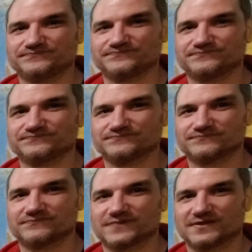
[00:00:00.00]
Huh.
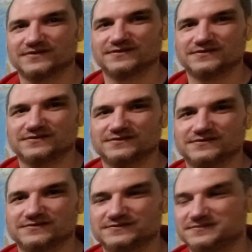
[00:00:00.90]

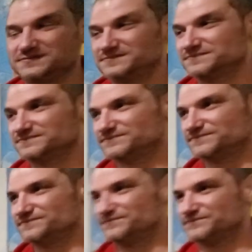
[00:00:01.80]
Interesting.
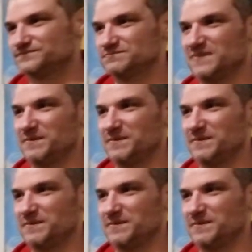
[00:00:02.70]
So are we seeing